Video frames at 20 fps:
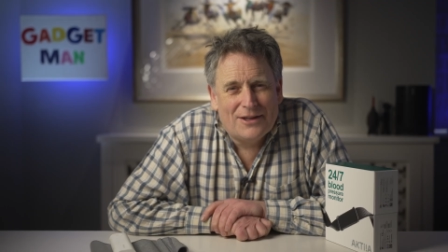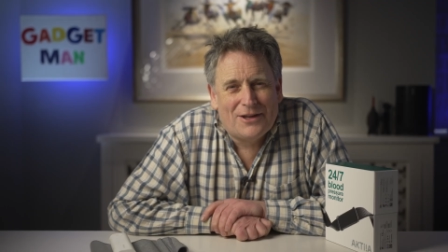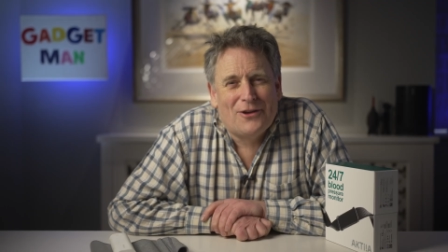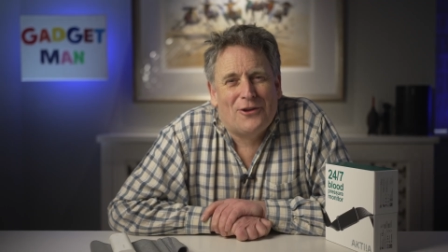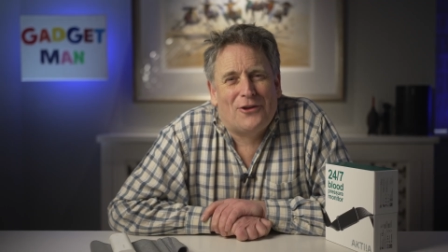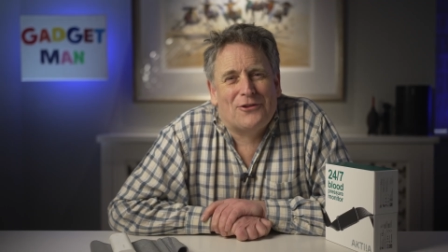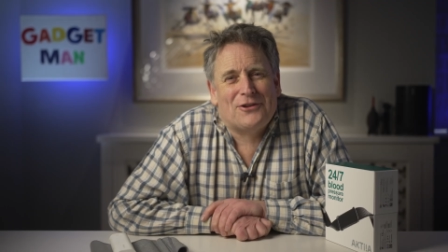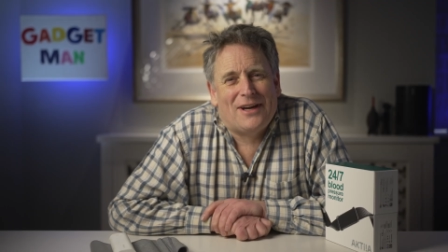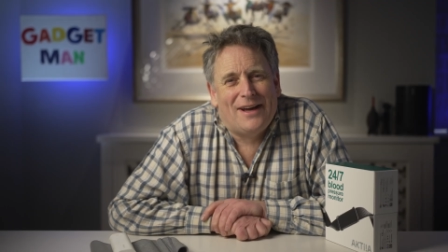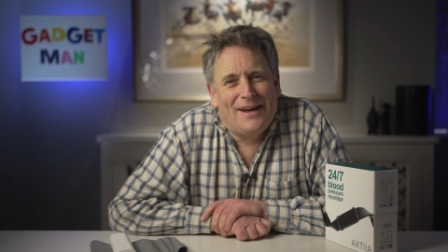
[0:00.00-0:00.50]

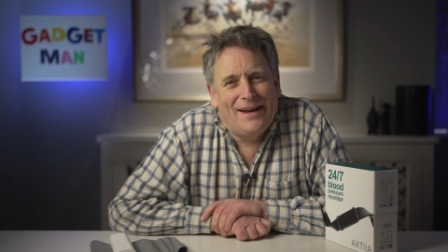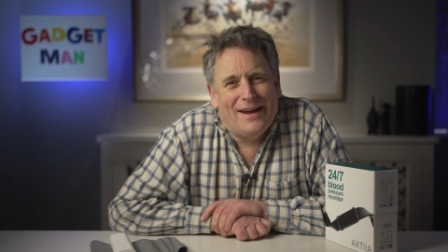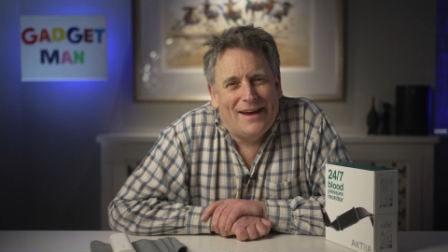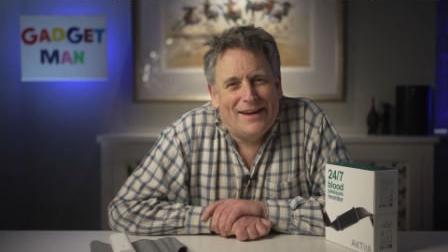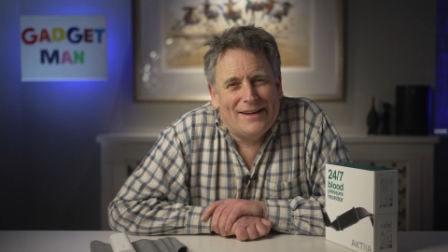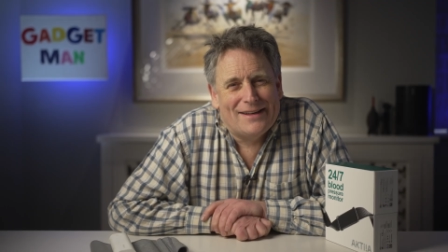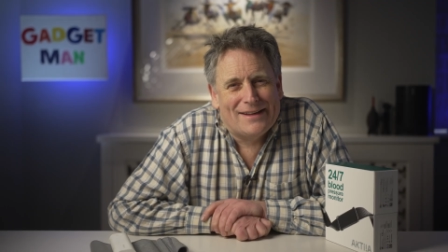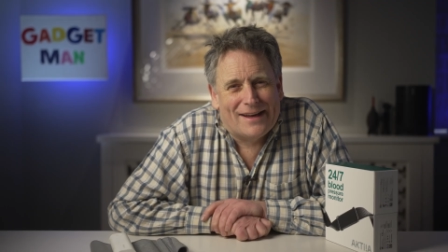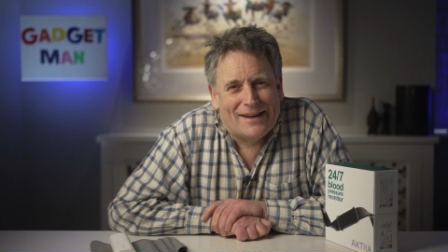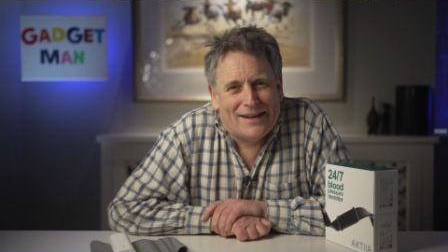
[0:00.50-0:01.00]
God, I
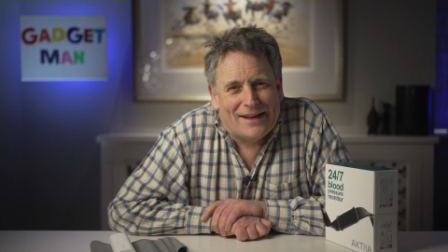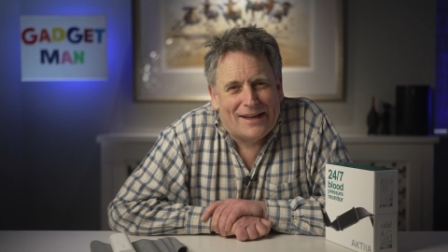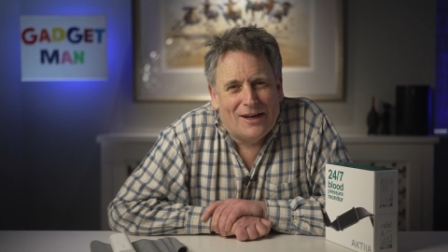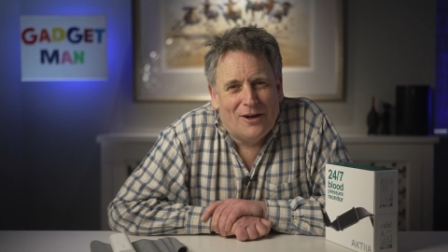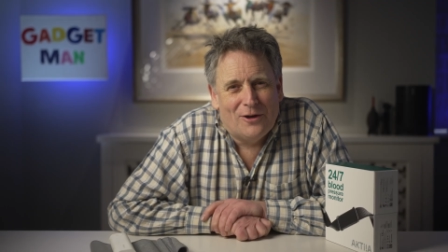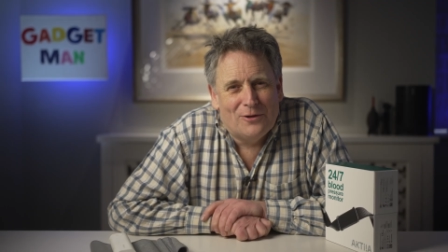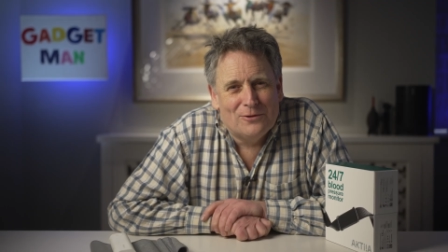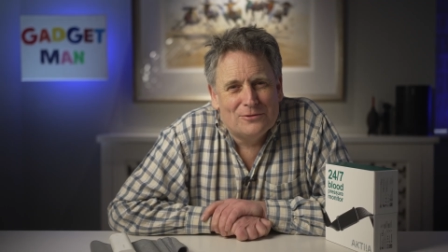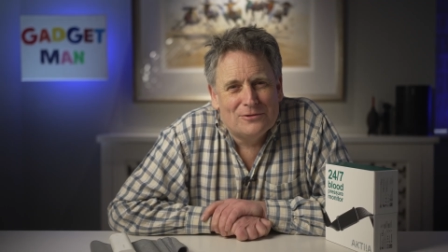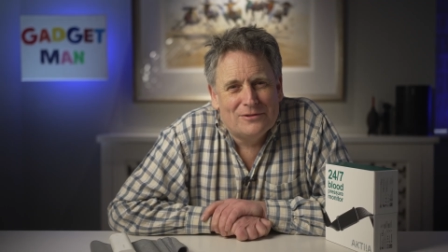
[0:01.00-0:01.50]
hate getting
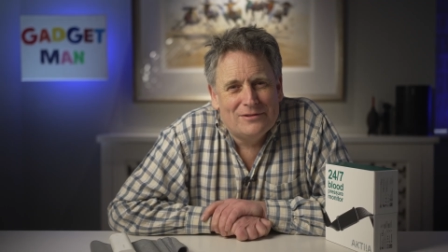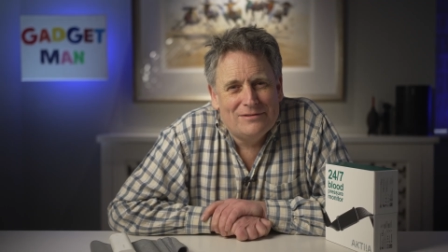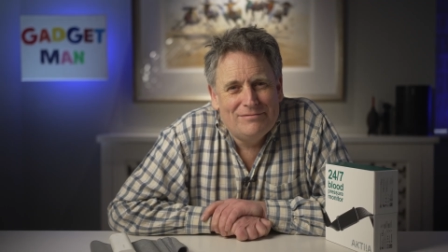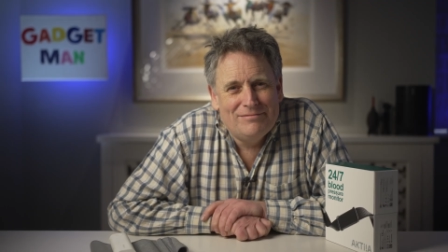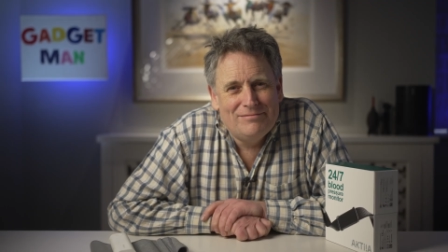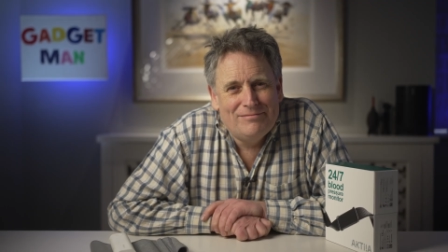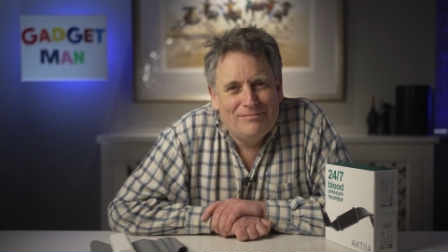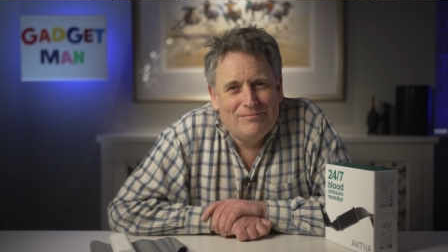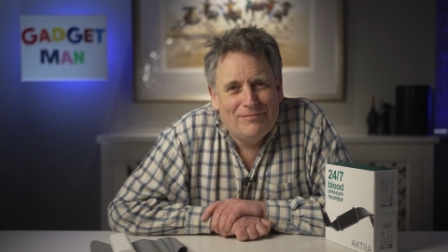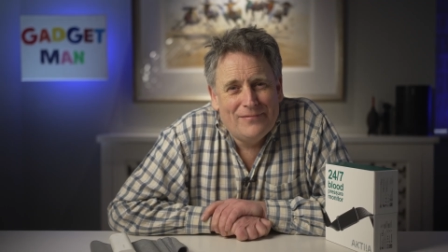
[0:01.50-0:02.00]
old.
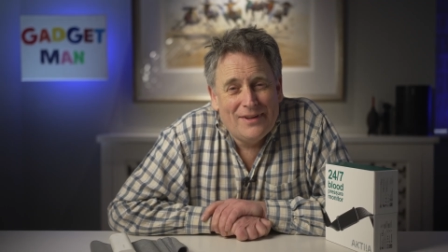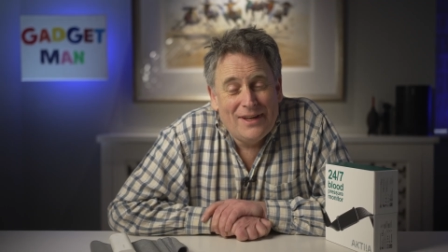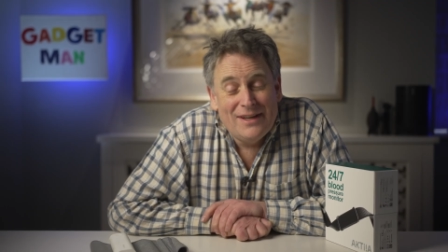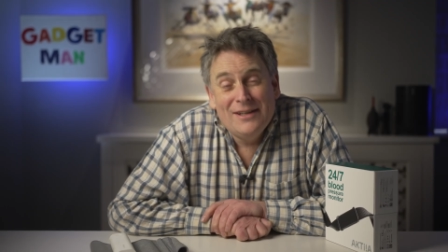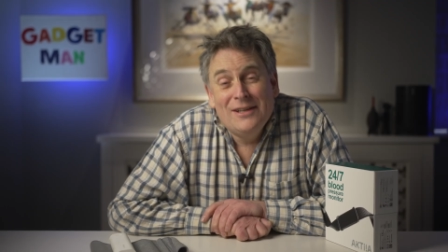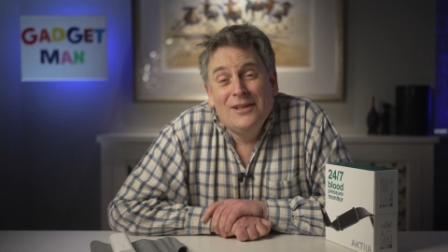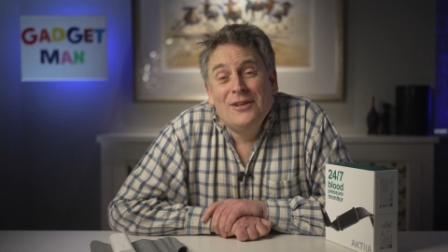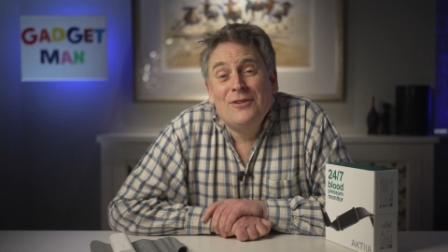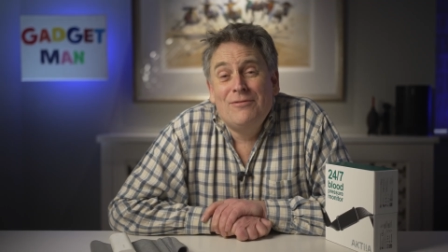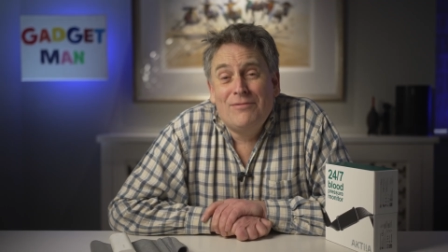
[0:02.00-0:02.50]

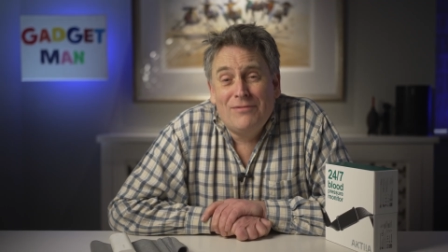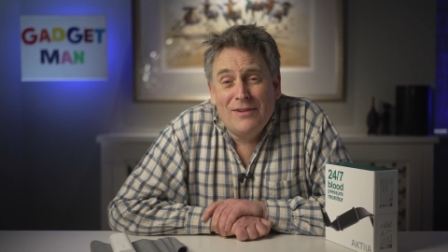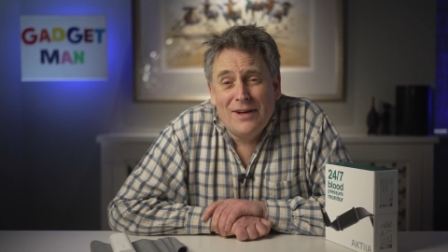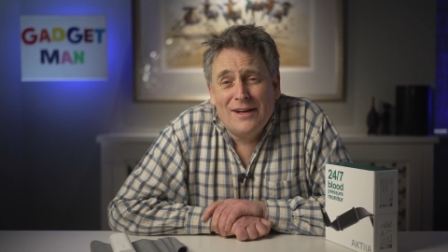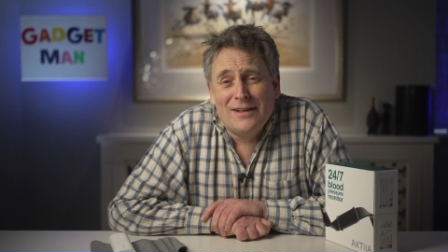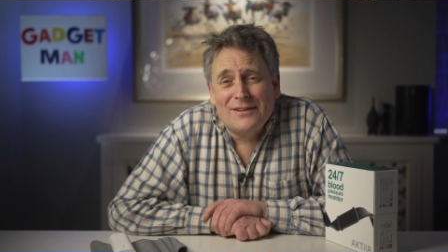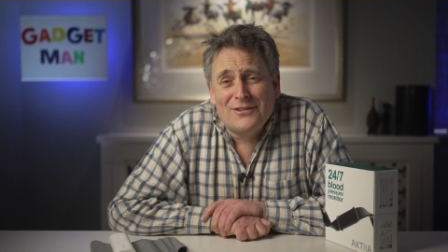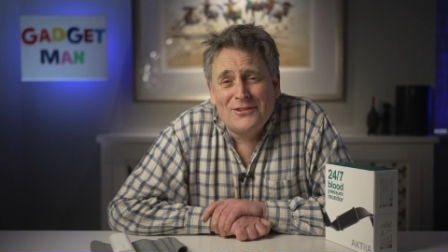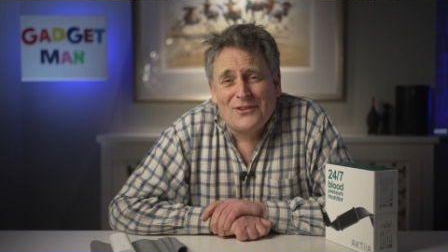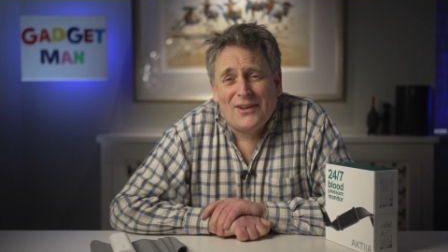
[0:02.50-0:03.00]

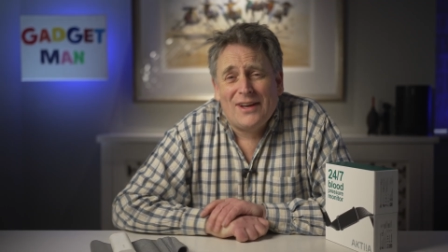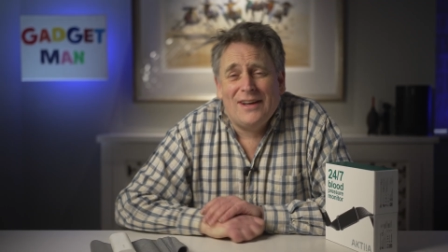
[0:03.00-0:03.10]
First,